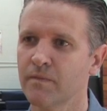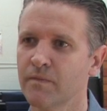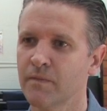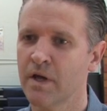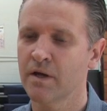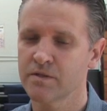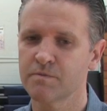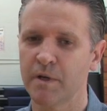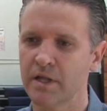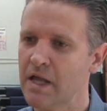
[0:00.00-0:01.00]
the show. Yeah, it's
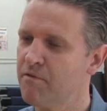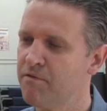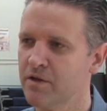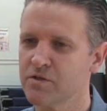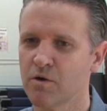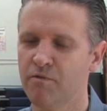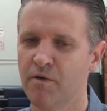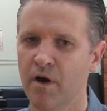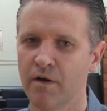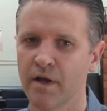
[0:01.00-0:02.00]
been a lot of fun so
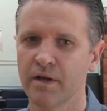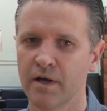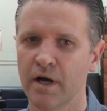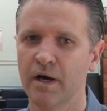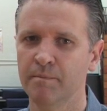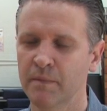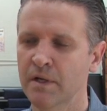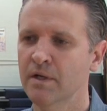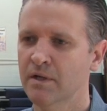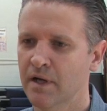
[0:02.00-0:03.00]
far. They um,
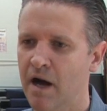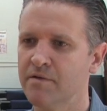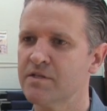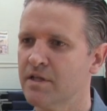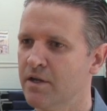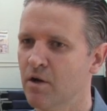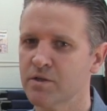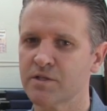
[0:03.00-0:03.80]
Obviously, they know